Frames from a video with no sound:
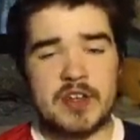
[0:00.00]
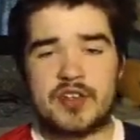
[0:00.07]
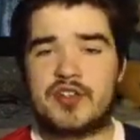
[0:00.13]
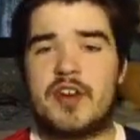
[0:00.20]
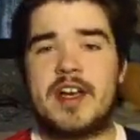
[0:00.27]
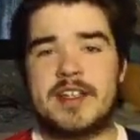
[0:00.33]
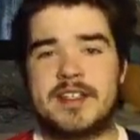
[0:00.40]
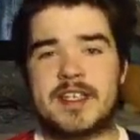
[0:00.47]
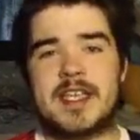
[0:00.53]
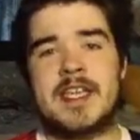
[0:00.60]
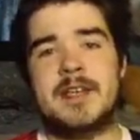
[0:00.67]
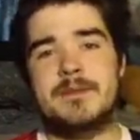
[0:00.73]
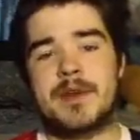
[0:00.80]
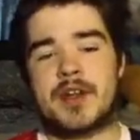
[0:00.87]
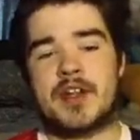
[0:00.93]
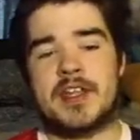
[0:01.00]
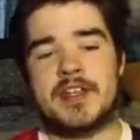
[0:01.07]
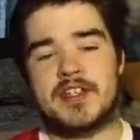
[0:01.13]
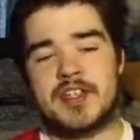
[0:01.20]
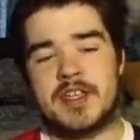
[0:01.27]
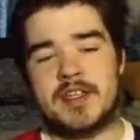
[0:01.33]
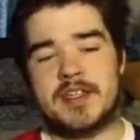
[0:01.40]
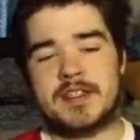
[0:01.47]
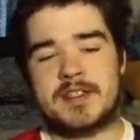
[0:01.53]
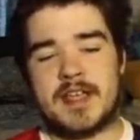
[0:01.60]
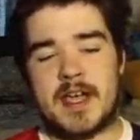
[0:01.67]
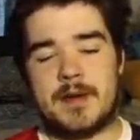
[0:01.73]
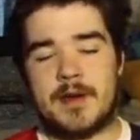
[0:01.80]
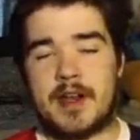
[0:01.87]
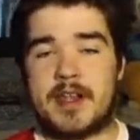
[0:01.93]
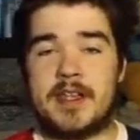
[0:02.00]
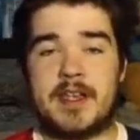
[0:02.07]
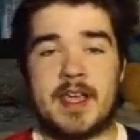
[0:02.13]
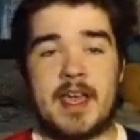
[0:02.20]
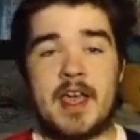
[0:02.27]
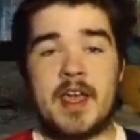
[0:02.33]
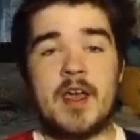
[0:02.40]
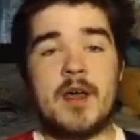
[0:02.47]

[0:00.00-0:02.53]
try to keep my clean sheet this time, and I can get